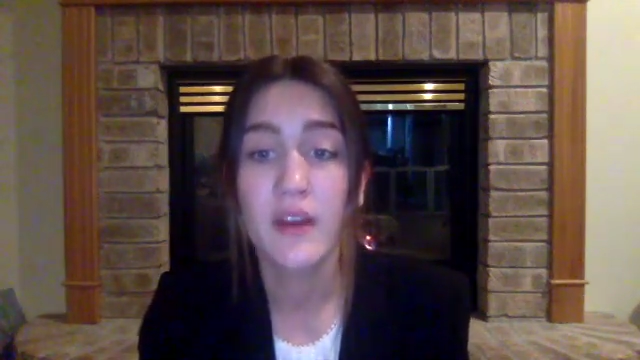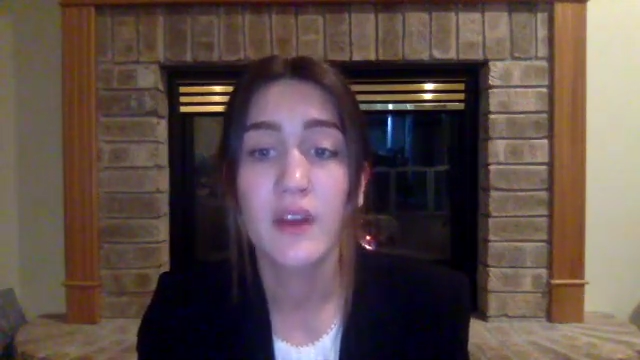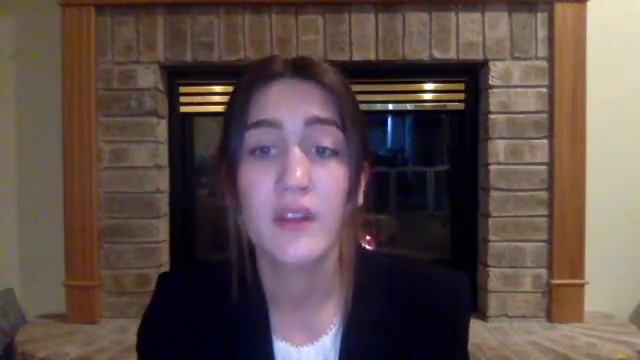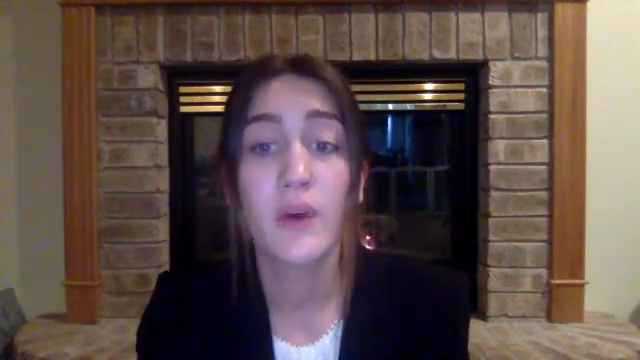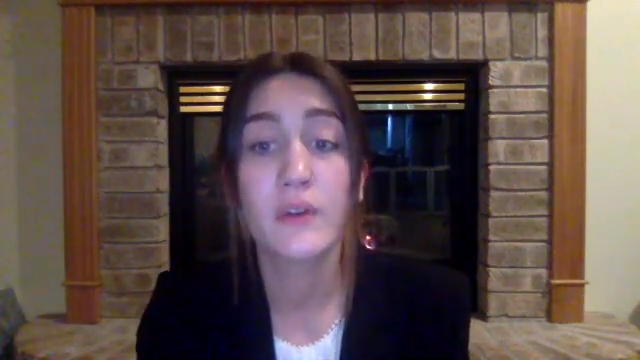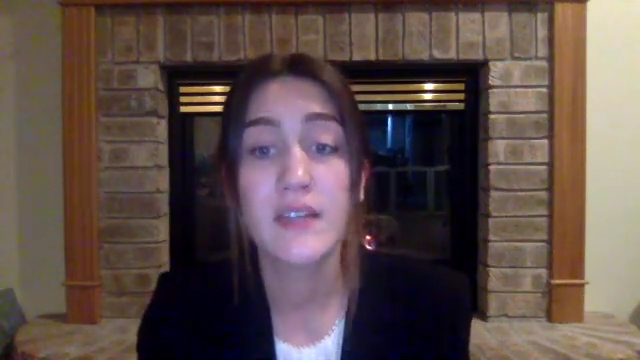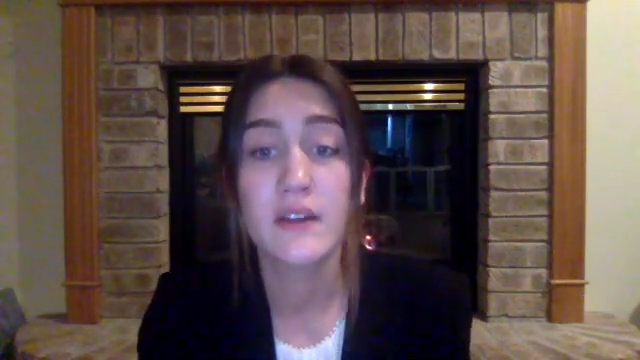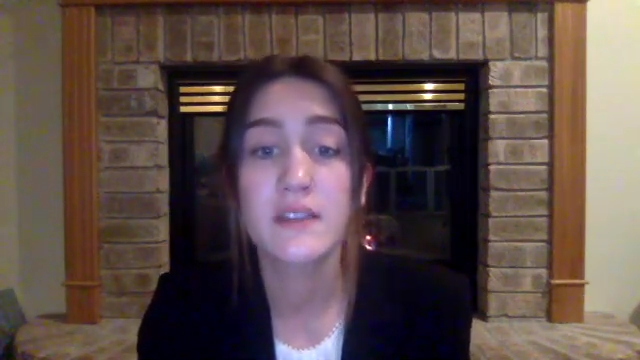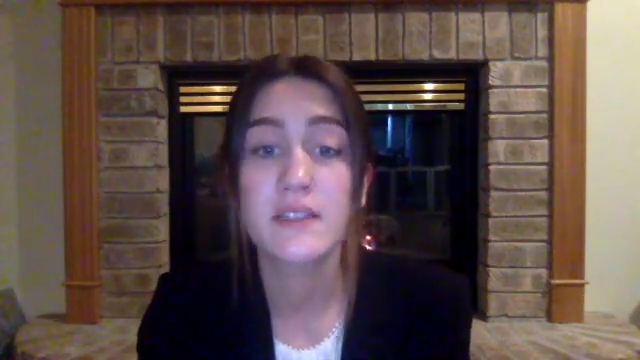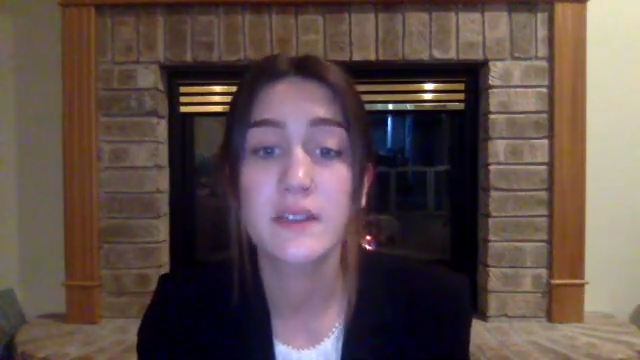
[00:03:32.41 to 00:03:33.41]
The hotel
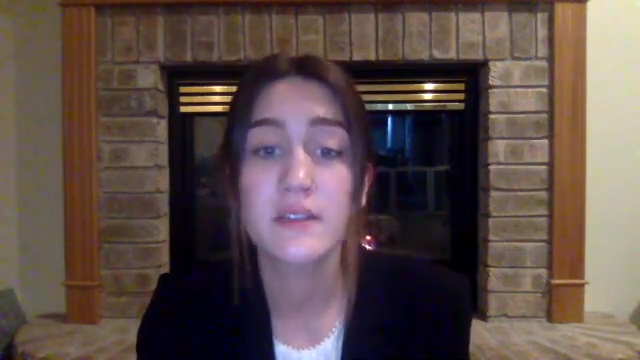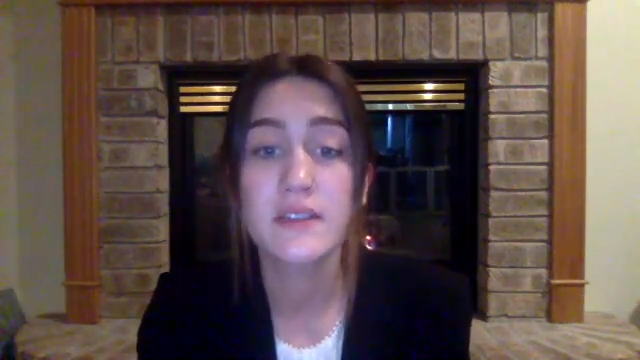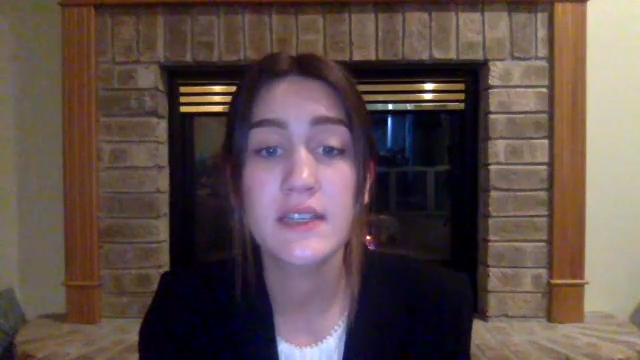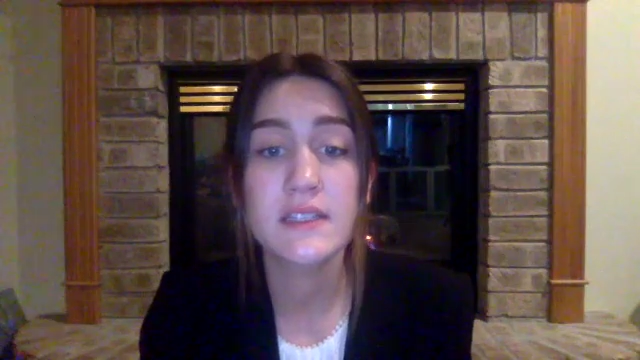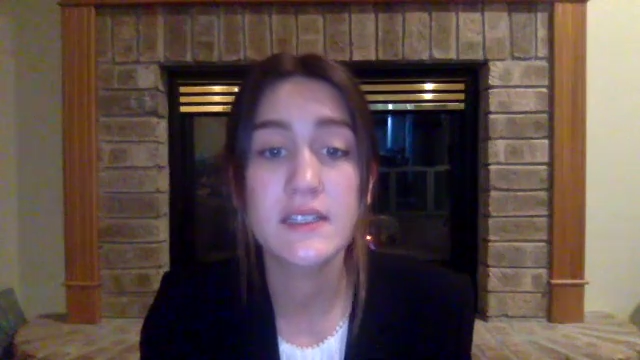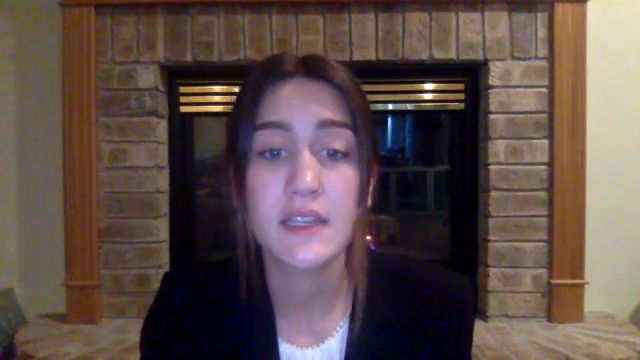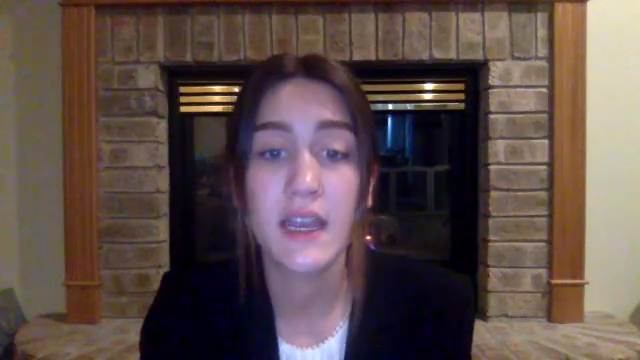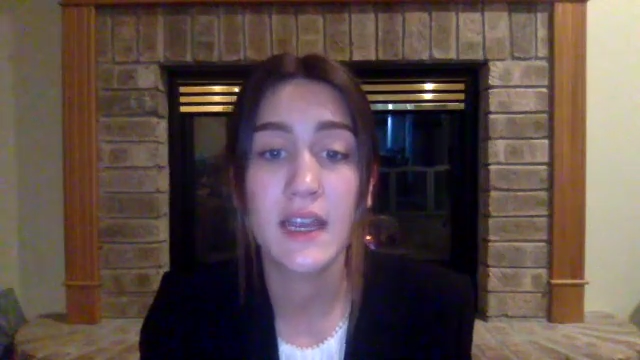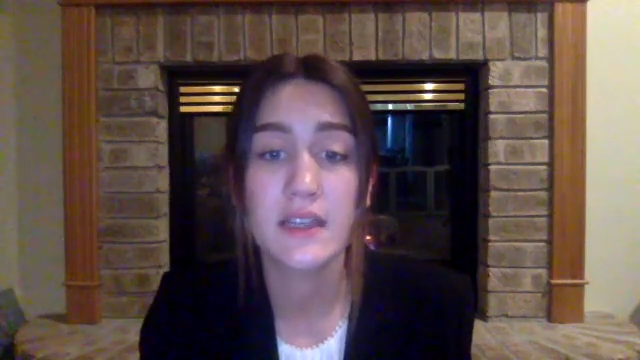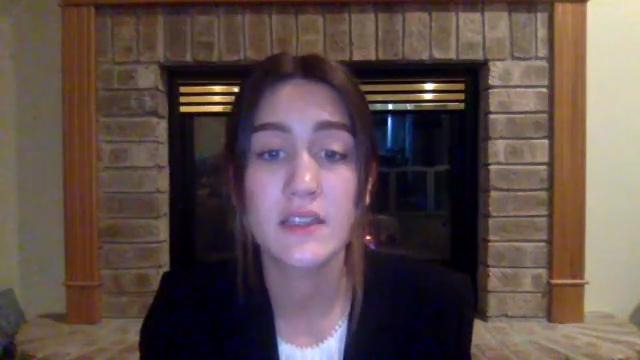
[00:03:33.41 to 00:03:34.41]
still stands
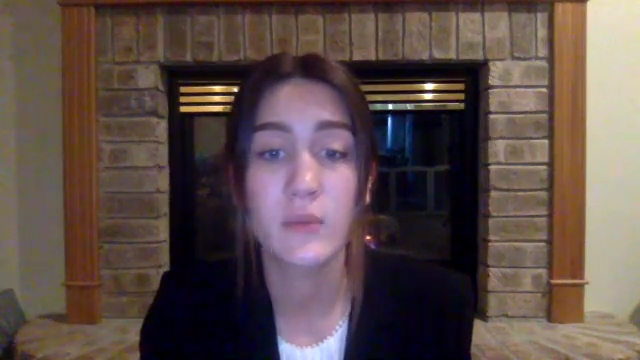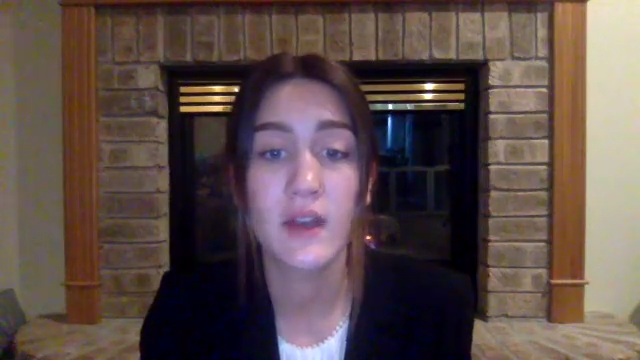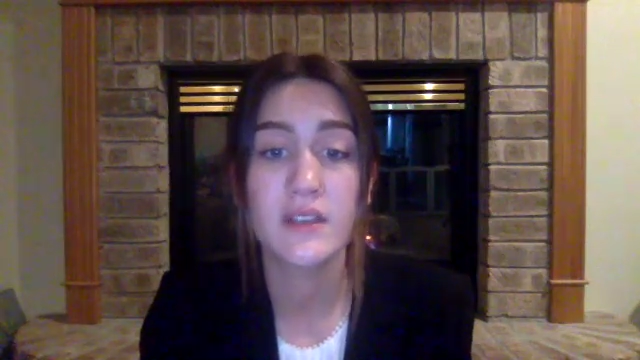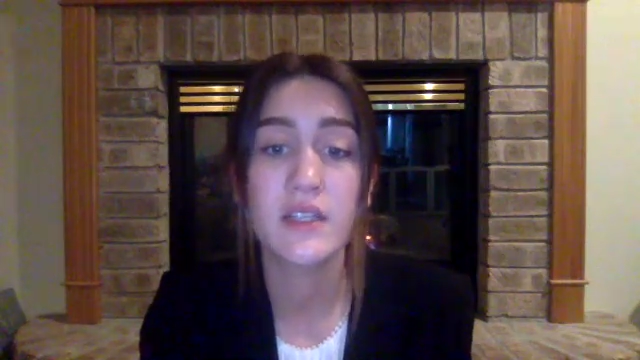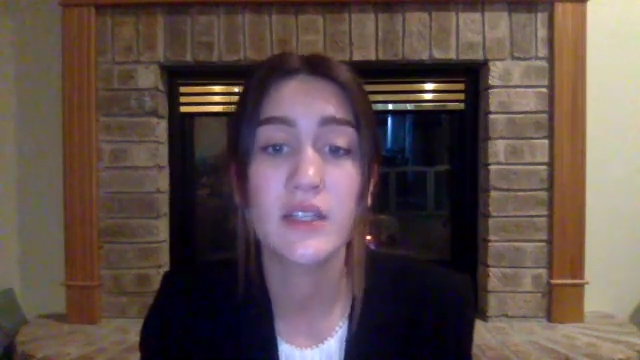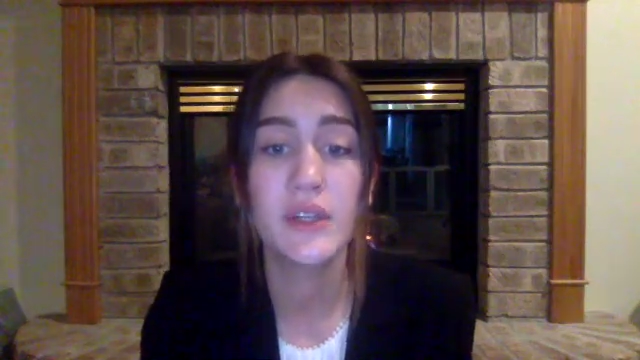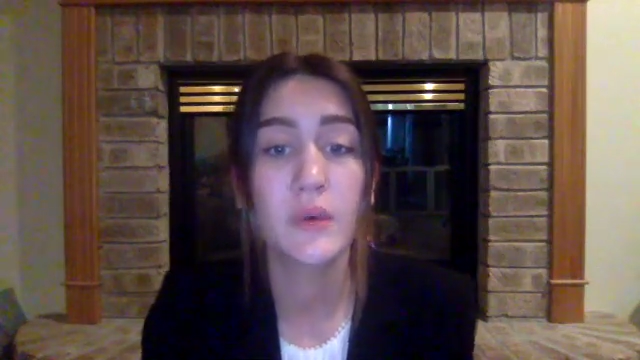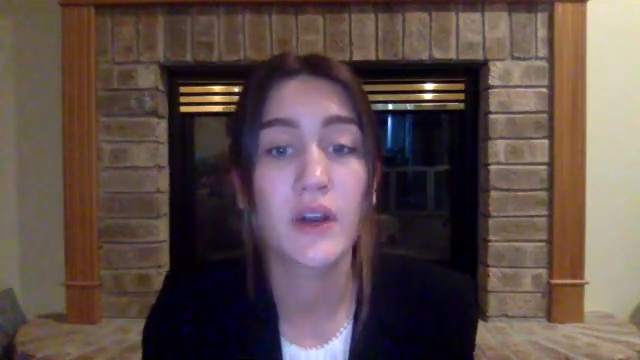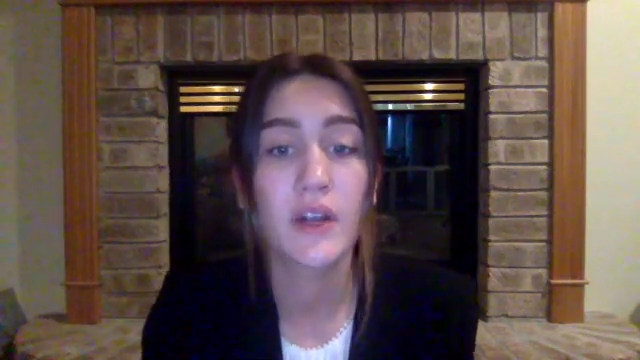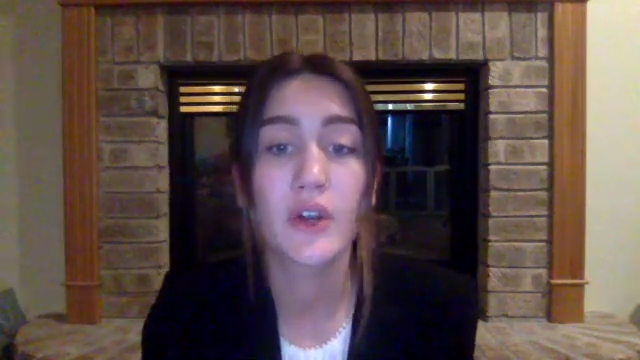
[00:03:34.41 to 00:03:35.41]
today as the Westin New
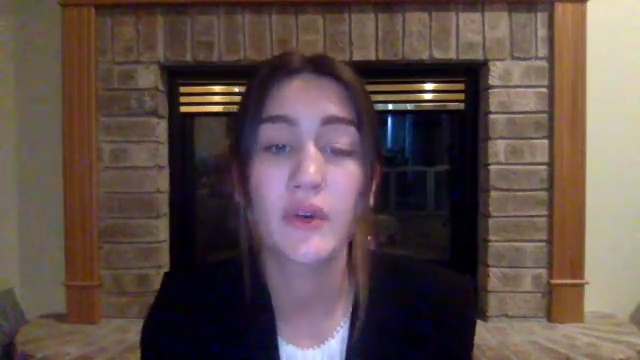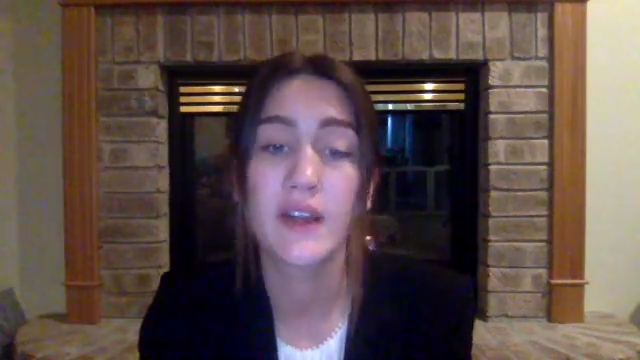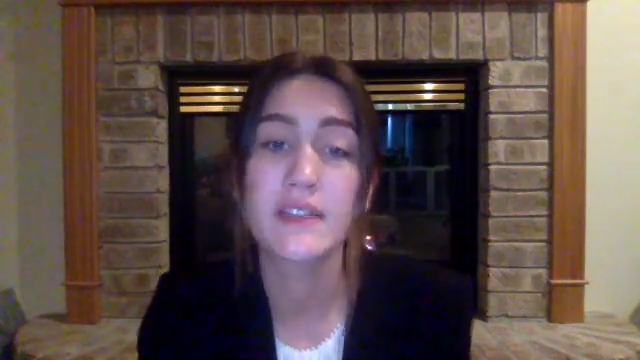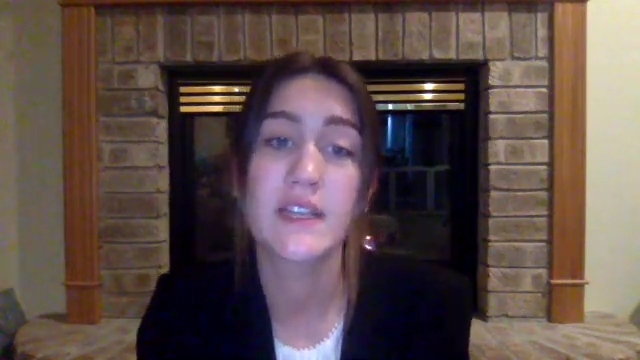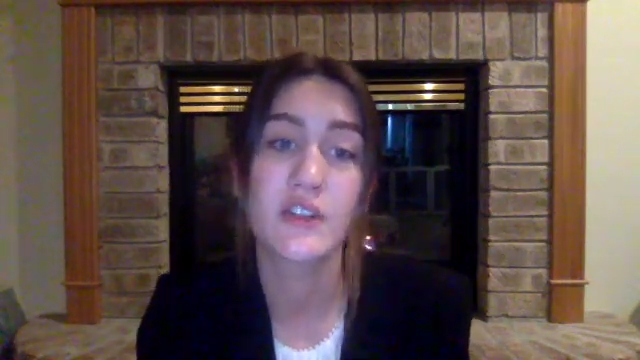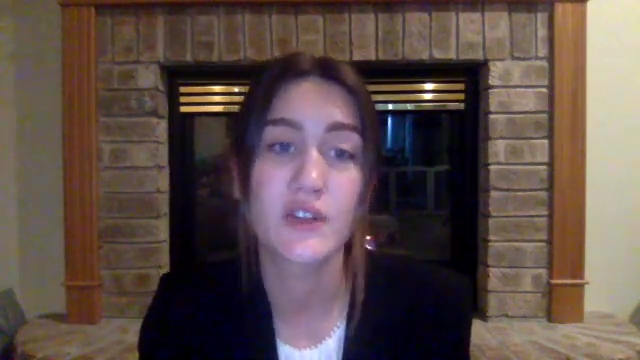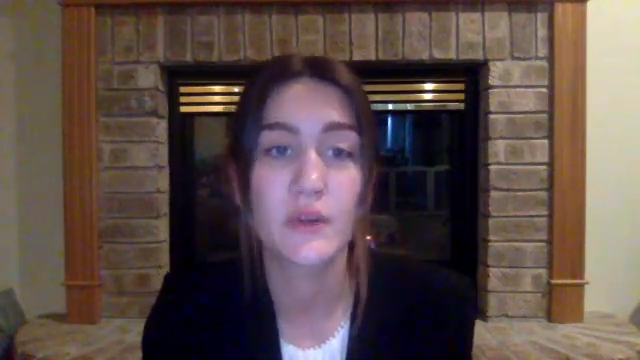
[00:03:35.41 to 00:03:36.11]
York Grand Central